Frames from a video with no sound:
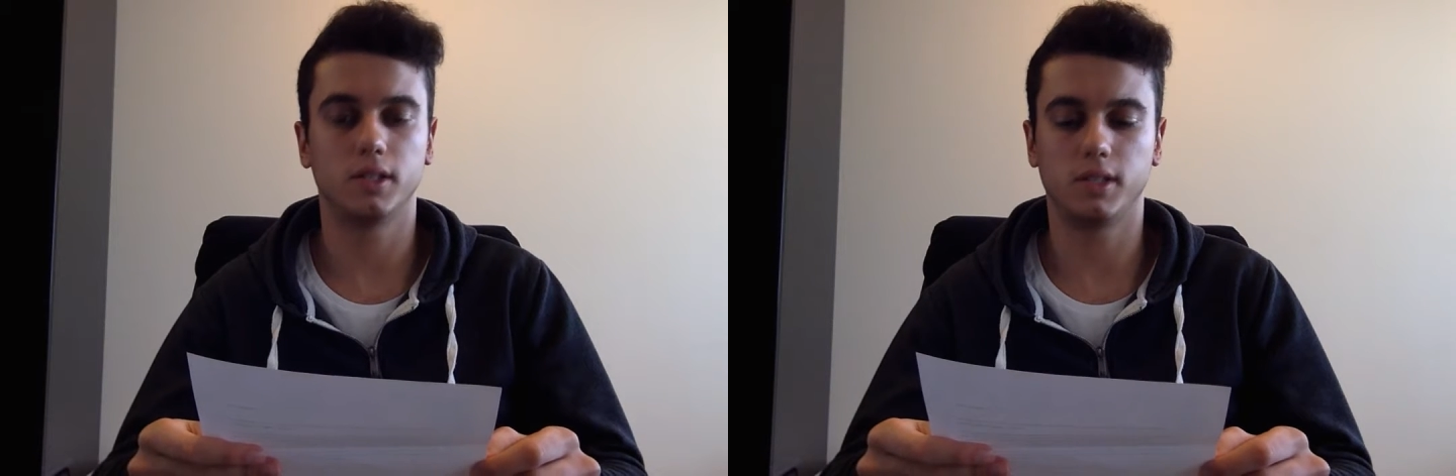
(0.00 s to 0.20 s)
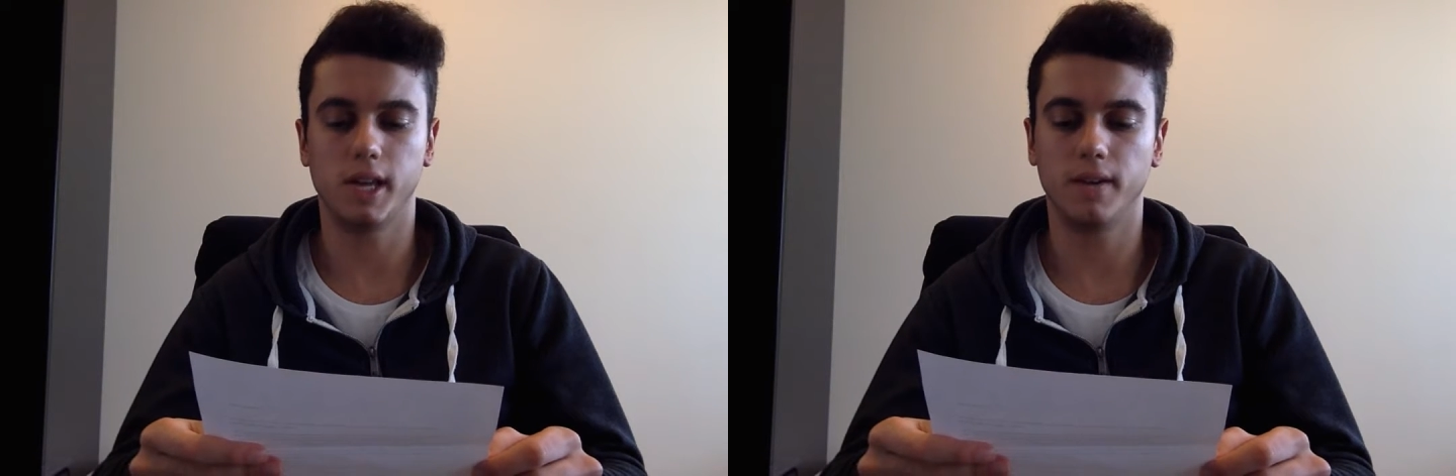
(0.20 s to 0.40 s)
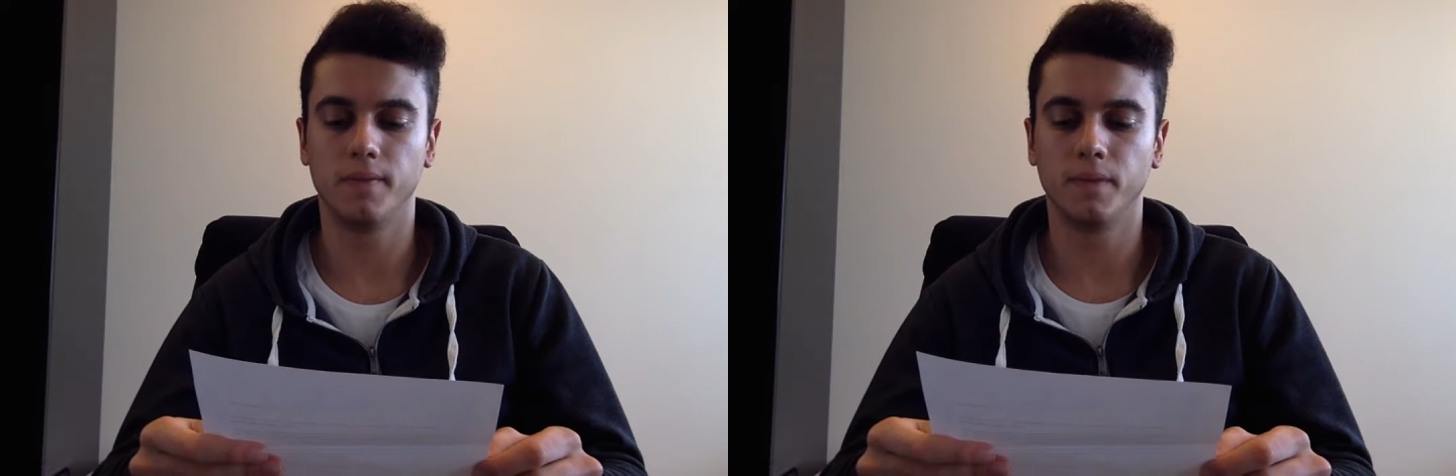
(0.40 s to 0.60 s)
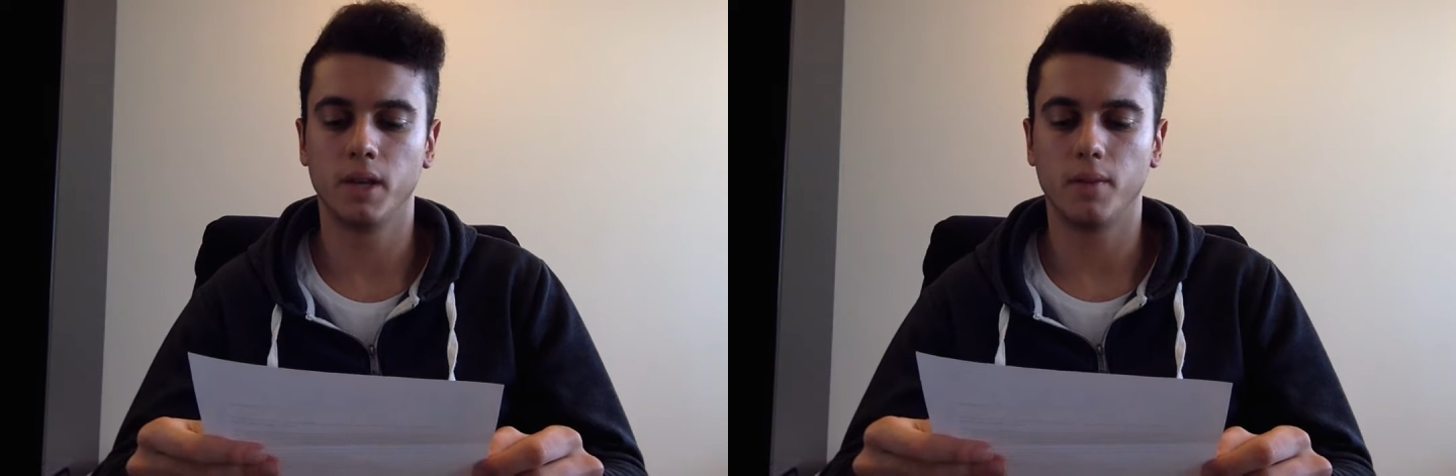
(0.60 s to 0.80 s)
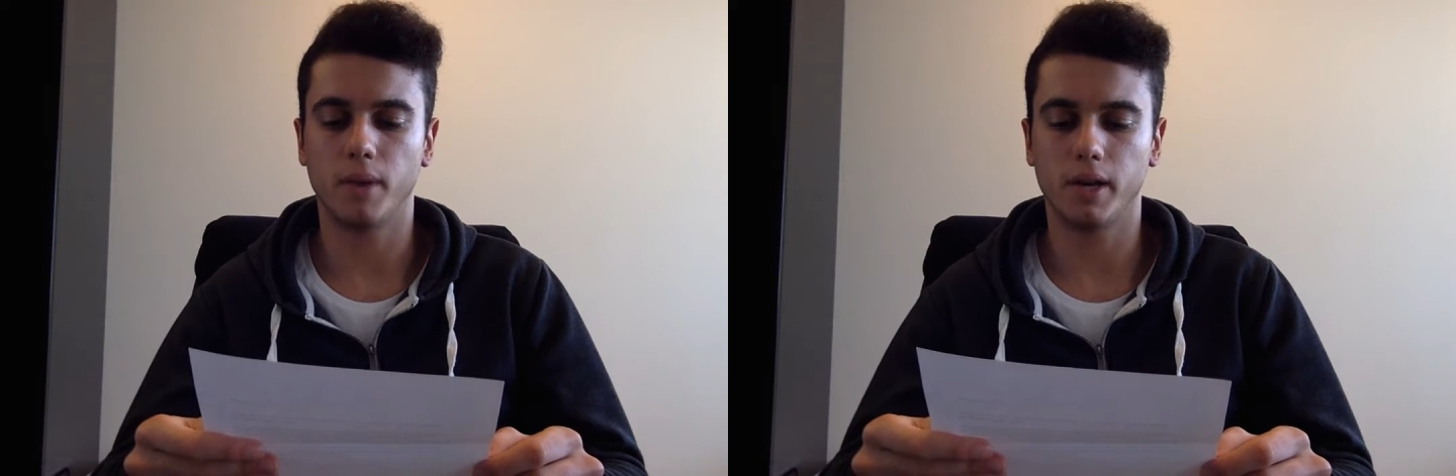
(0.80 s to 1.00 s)
set
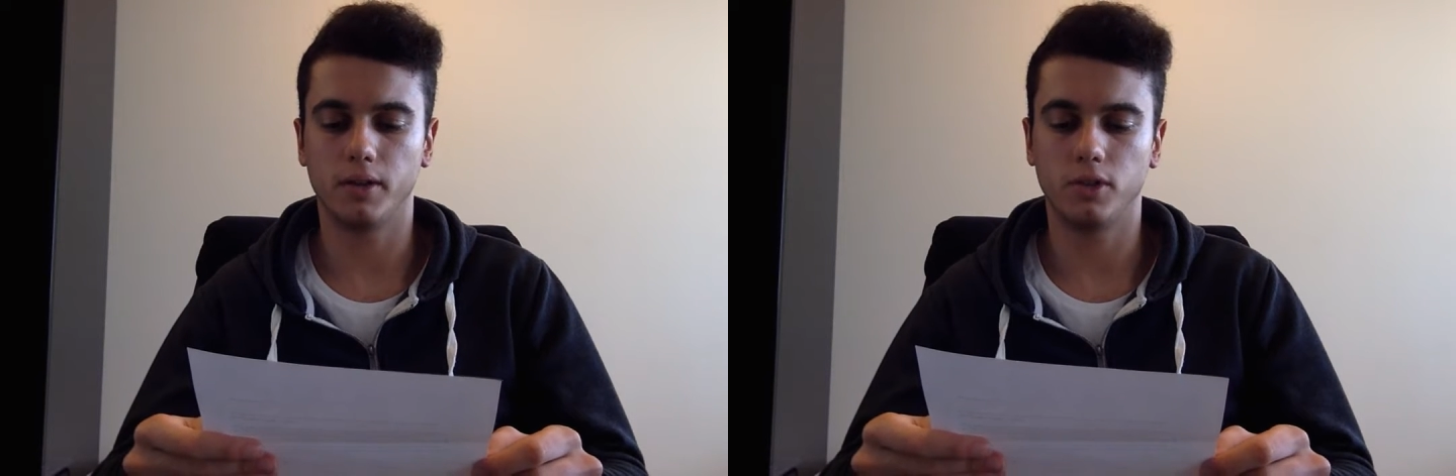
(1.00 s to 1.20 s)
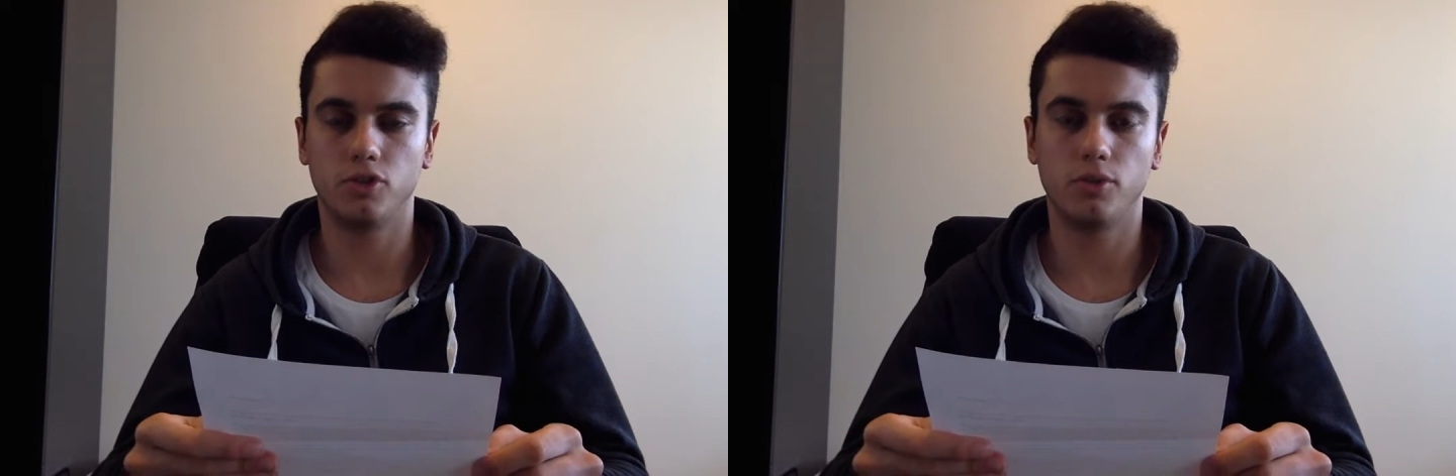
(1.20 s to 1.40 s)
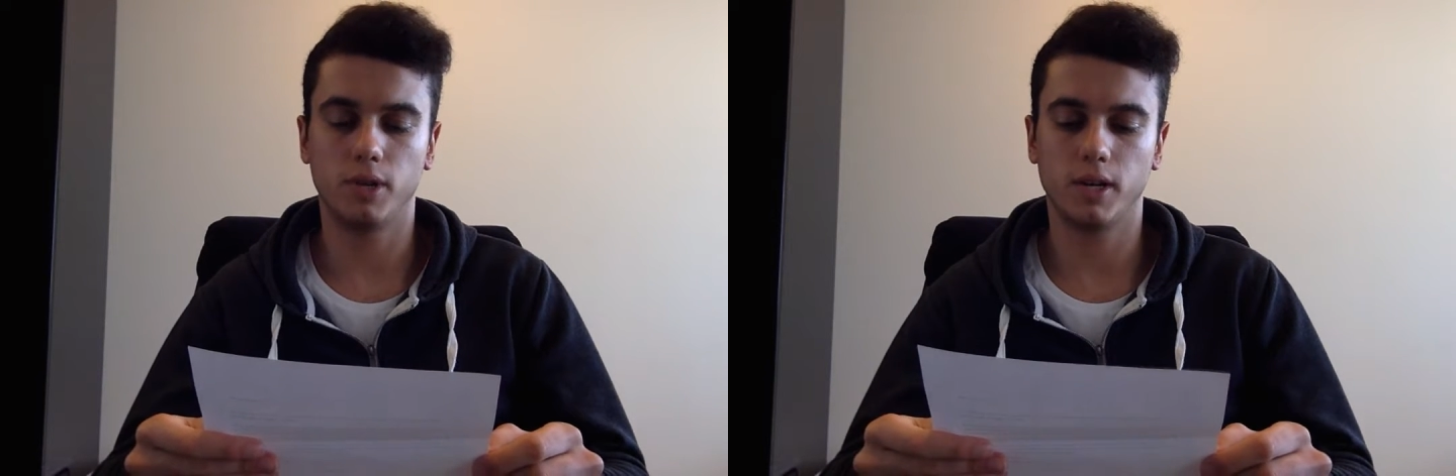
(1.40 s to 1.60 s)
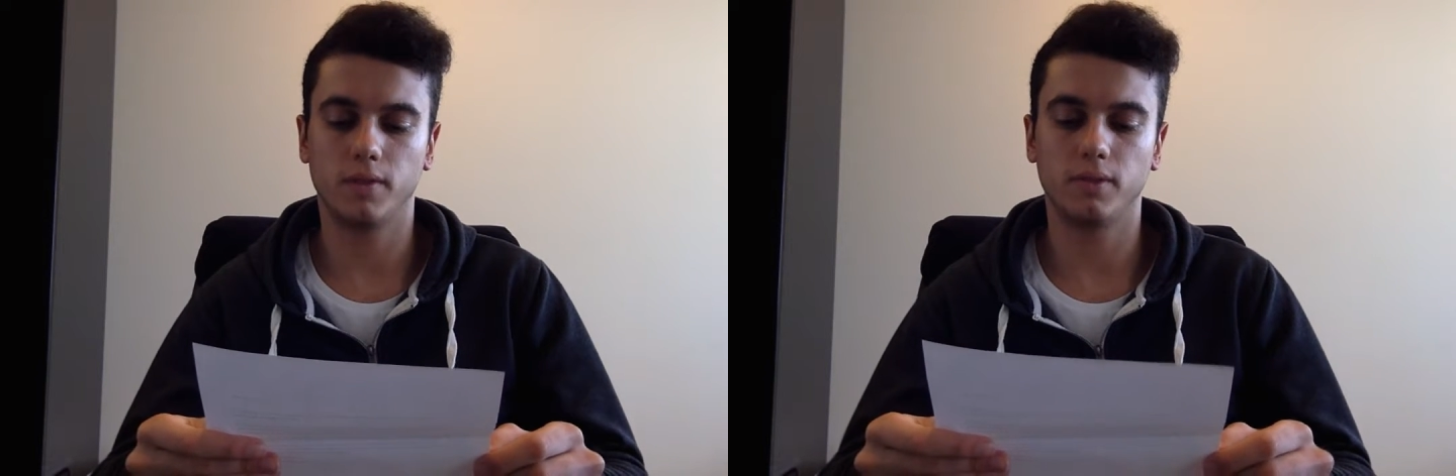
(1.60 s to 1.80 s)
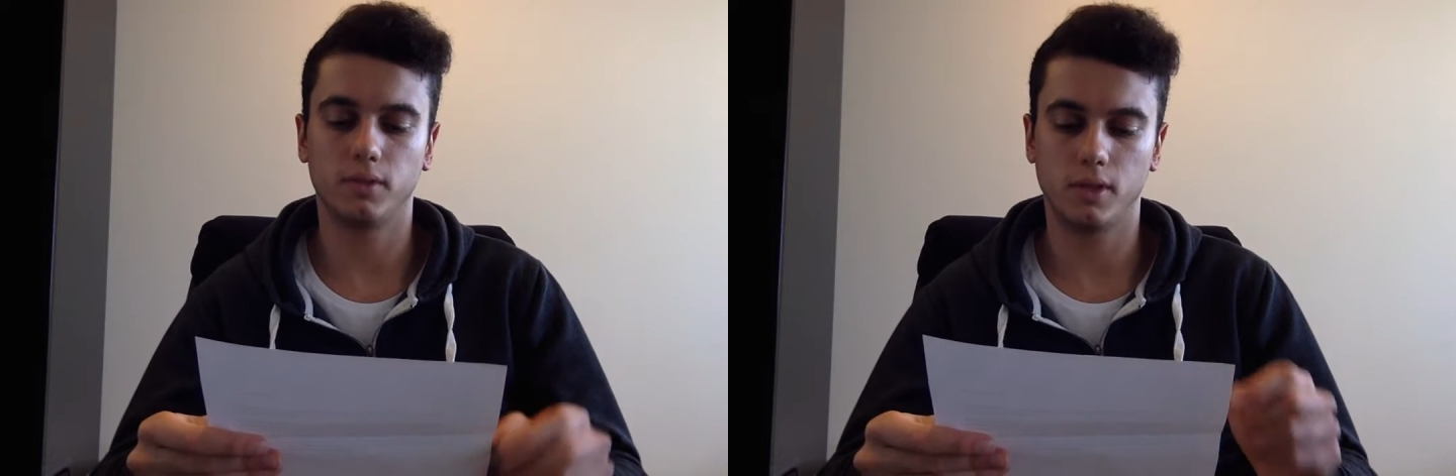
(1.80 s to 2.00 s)
by your distributor,